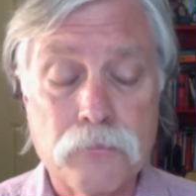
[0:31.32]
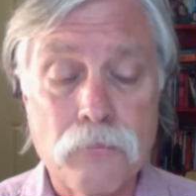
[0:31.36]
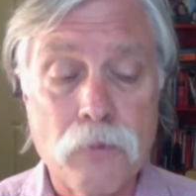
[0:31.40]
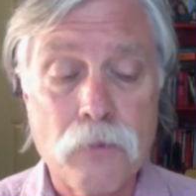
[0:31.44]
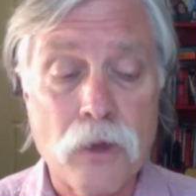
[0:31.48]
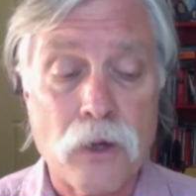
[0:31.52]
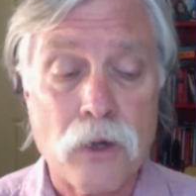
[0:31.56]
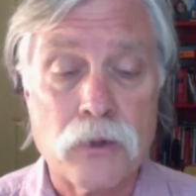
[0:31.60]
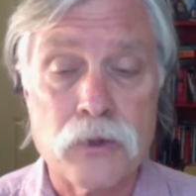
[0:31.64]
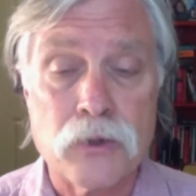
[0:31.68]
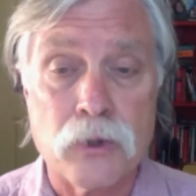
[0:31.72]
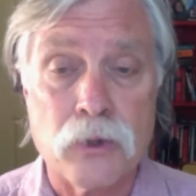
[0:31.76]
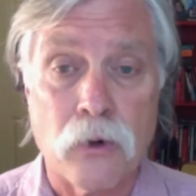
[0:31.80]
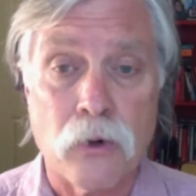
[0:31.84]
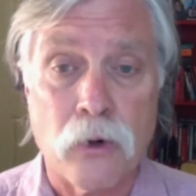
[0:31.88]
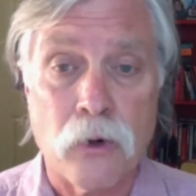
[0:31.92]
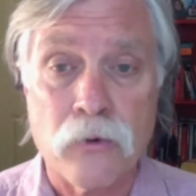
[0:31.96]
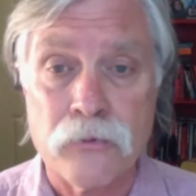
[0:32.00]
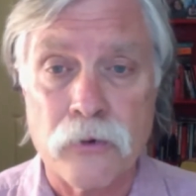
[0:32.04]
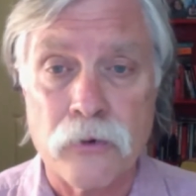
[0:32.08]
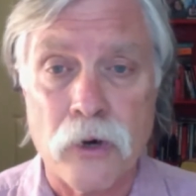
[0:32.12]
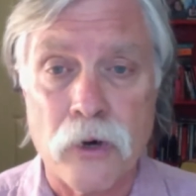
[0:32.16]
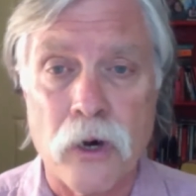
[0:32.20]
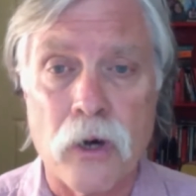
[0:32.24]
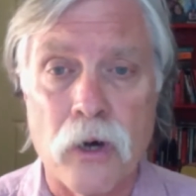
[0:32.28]
So
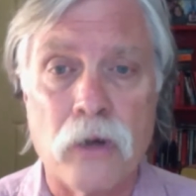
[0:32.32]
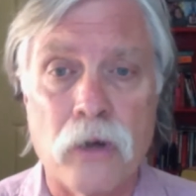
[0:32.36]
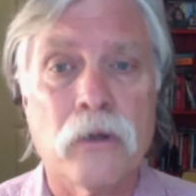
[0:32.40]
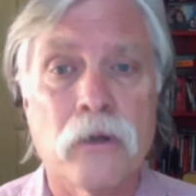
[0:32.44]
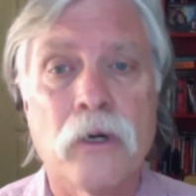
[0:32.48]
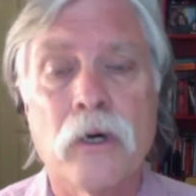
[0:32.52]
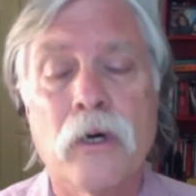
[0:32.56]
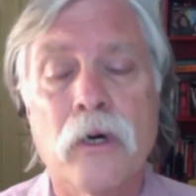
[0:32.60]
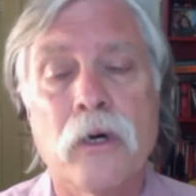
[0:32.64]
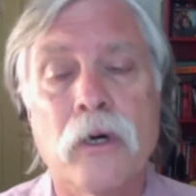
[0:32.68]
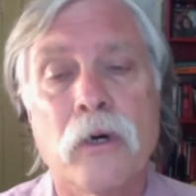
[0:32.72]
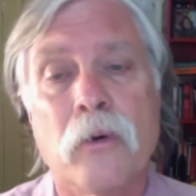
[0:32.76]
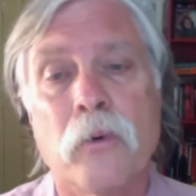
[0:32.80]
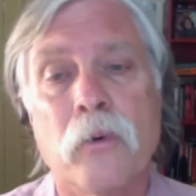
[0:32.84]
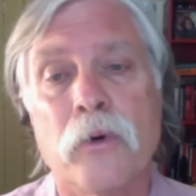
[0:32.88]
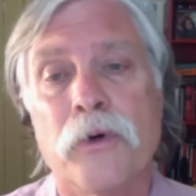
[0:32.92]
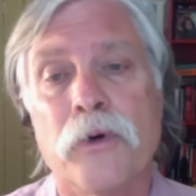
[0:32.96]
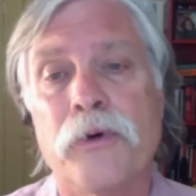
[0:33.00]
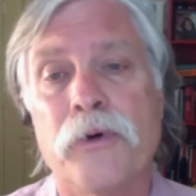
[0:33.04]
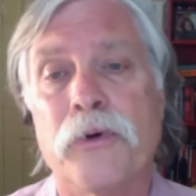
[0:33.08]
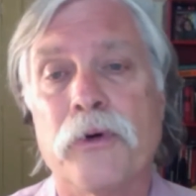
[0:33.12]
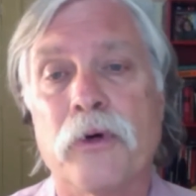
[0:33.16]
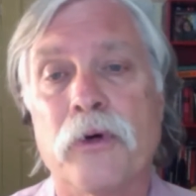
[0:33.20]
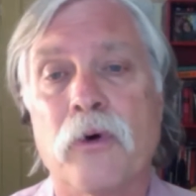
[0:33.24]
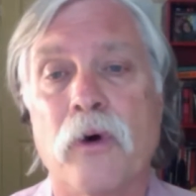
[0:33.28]
overall, we're
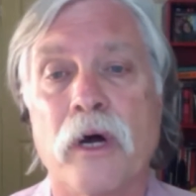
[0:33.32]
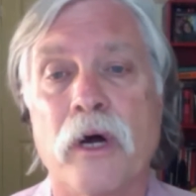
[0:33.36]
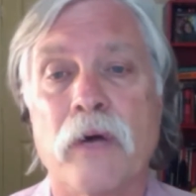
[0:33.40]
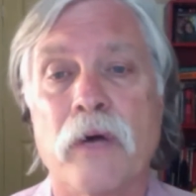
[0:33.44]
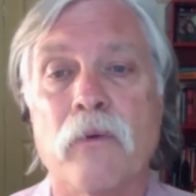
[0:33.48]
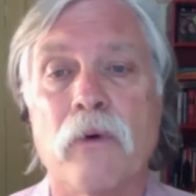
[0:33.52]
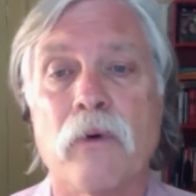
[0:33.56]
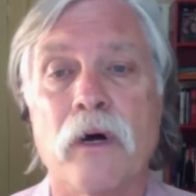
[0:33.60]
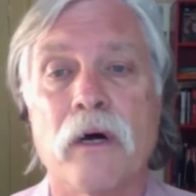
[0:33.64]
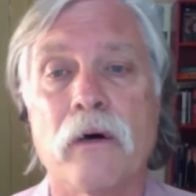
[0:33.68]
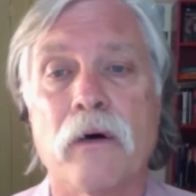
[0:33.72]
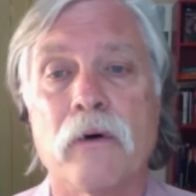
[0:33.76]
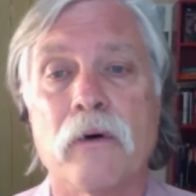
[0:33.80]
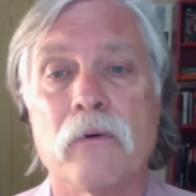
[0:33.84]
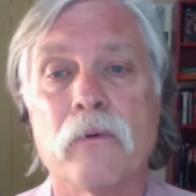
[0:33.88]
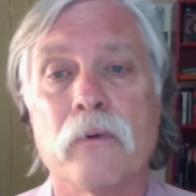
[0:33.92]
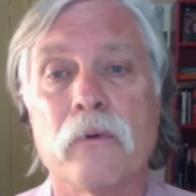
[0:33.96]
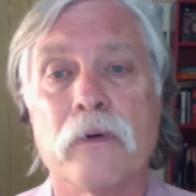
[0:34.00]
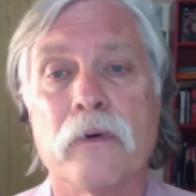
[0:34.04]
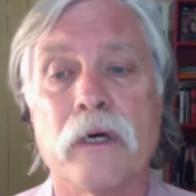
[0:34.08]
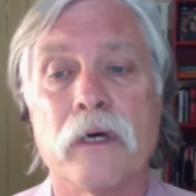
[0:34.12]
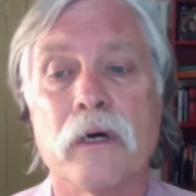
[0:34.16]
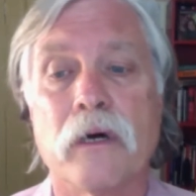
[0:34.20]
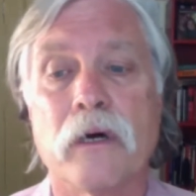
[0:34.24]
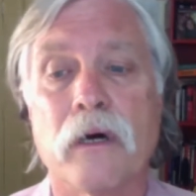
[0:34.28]
doing quite well.
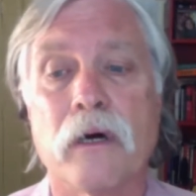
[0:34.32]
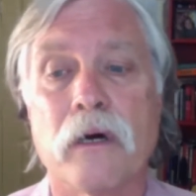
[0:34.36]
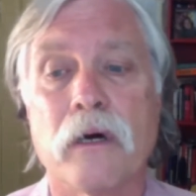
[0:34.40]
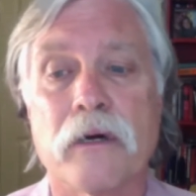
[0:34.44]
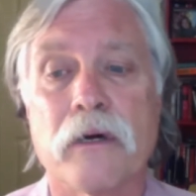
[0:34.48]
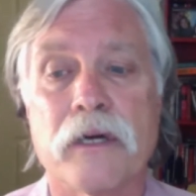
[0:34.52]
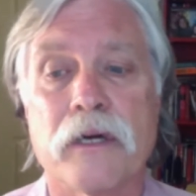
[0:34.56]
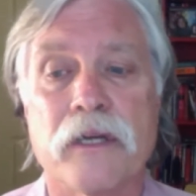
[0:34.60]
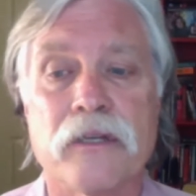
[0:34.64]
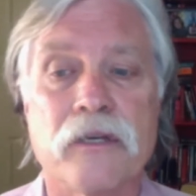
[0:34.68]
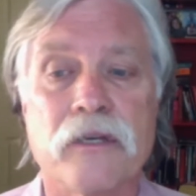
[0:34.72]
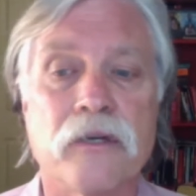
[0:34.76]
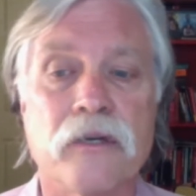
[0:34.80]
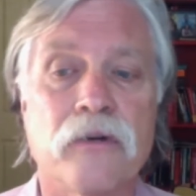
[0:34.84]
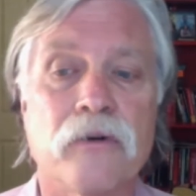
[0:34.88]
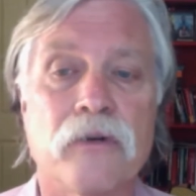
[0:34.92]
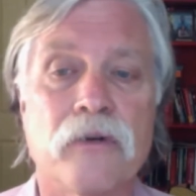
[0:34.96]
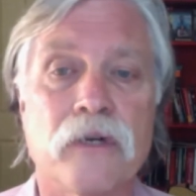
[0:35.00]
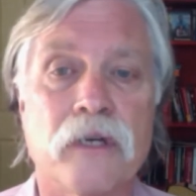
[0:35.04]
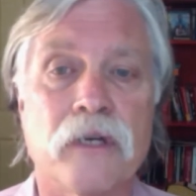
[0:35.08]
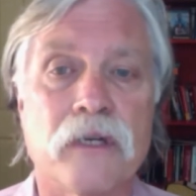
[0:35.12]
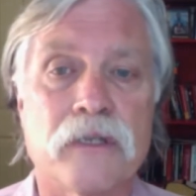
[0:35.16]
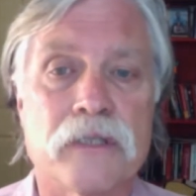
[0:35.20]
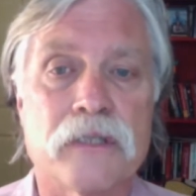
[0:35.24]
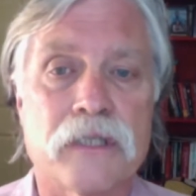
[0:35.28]
We are
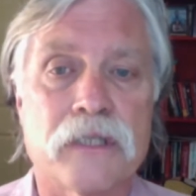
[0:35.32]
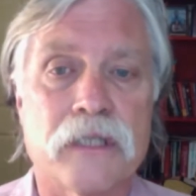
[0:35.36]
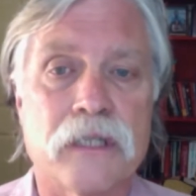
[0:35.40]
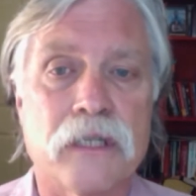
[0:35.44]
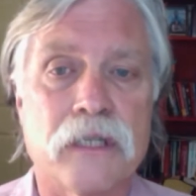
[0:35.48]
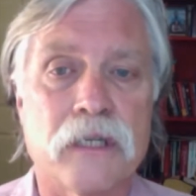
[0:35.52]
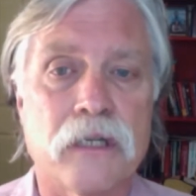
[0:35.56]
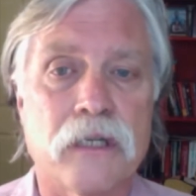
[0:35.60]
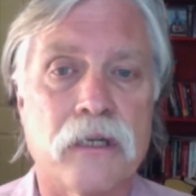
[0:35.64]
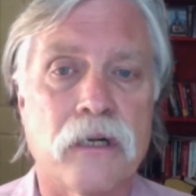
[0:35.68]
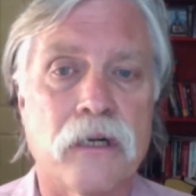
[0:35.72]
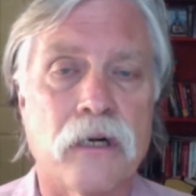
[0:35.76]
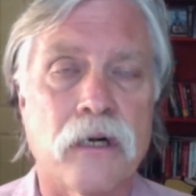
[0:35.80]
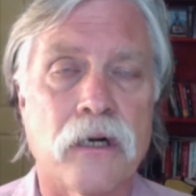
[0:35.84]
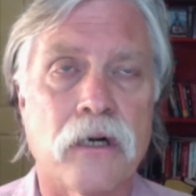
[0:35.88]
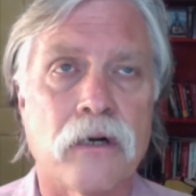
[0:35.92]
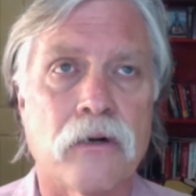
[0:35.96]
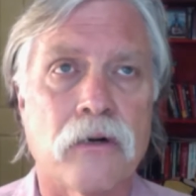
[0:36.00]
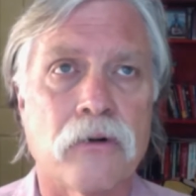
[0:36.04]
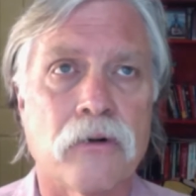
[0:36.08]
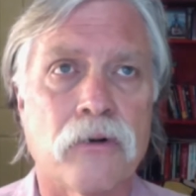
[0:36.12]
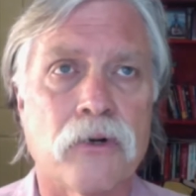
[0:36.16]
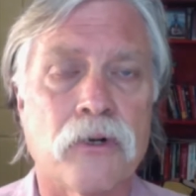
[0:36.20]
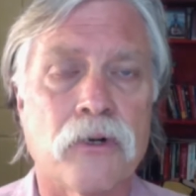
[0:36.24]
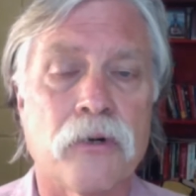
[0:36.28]
continuing to see
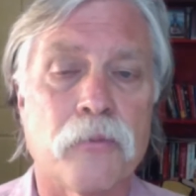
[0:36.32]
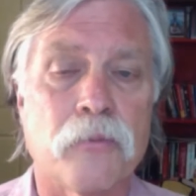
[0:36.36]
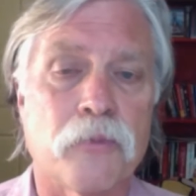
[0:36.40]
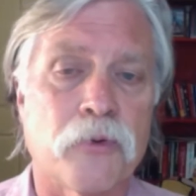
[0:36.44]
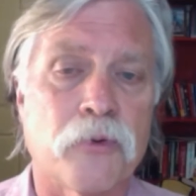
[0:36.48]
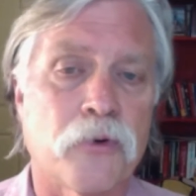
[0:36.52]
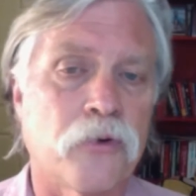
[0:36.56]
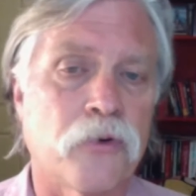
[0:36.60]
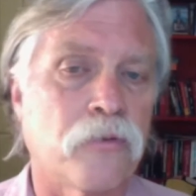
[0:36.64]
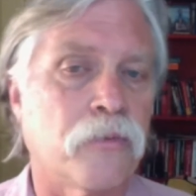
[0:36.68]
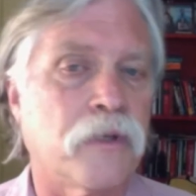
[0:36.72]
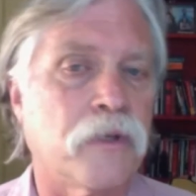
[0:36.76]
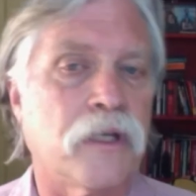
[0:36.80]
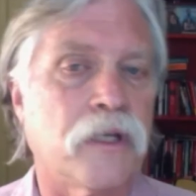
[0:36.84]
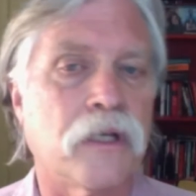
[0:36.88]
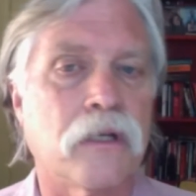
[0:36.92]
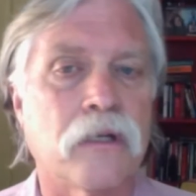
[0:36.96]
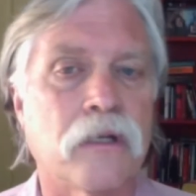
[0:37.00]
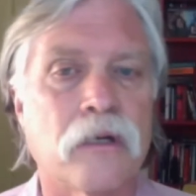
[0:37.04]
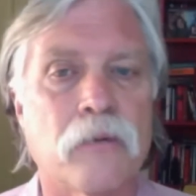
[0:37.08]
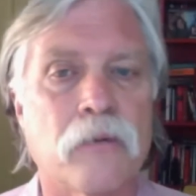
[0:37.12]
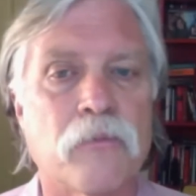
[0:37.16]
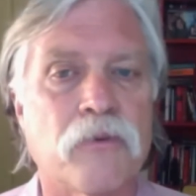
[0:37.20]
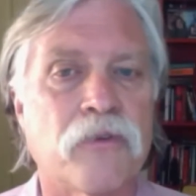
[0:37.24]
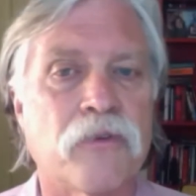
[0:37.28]
good improvement in the
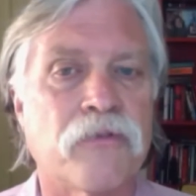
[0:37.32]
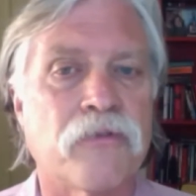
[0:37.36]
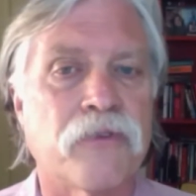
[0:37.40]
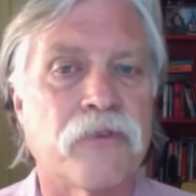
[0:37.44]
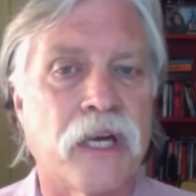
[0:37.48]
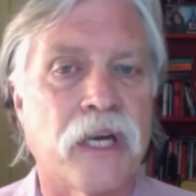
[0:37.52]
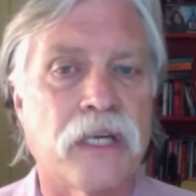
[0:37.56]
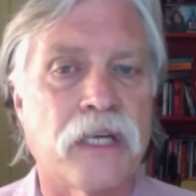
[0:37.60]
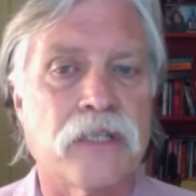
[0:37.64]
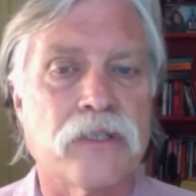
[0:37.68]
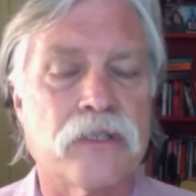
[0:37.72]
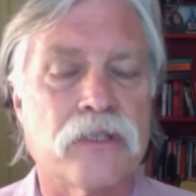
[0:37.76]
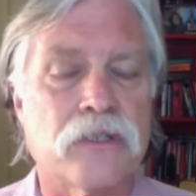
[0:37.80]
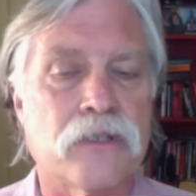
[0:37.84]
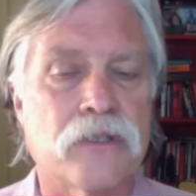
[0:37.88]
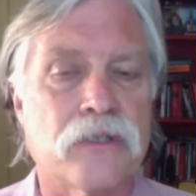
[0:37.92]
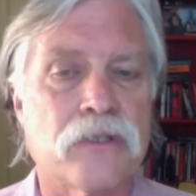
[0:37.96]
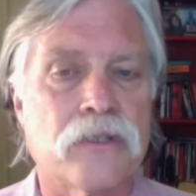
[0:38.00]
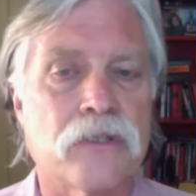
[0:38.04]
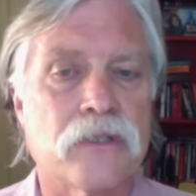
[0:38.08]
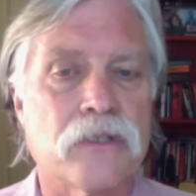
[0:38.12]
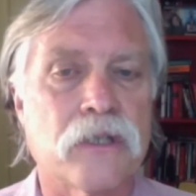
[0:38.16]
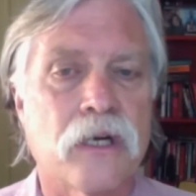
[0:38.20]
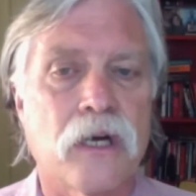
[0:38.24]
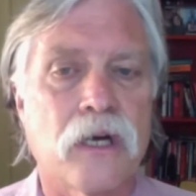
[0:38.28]
number of
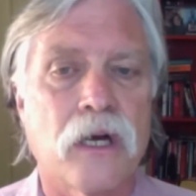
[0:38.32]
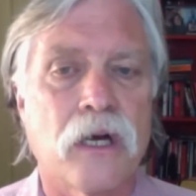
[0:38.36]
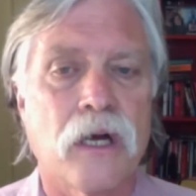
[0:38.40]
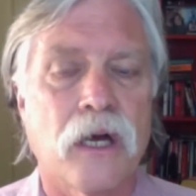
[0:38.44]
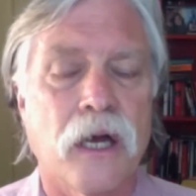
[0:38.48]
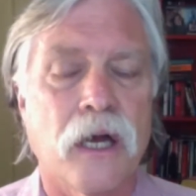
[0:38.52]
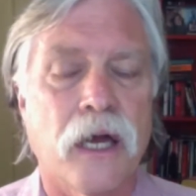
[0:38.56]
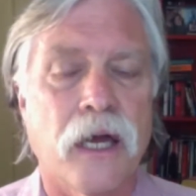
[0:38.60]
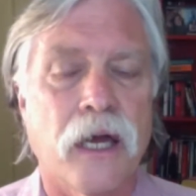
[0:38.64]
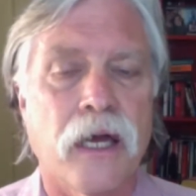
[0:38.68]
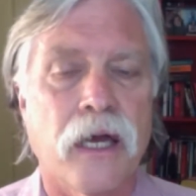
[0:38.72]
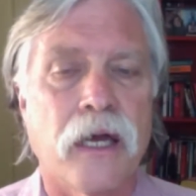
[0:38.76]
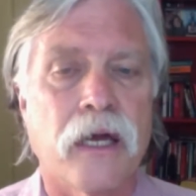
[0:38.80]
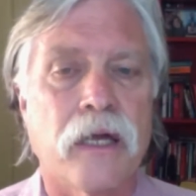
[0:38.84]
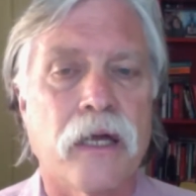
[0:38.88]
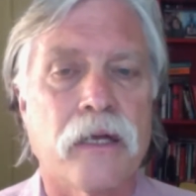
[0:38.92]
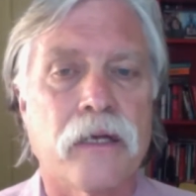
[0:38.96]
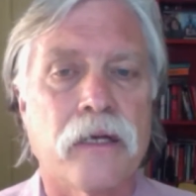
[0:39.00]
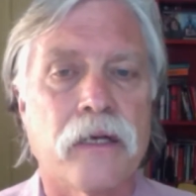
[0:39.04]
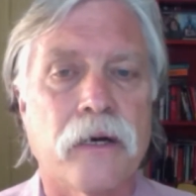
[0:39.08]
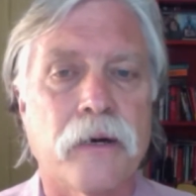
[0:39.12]
cases and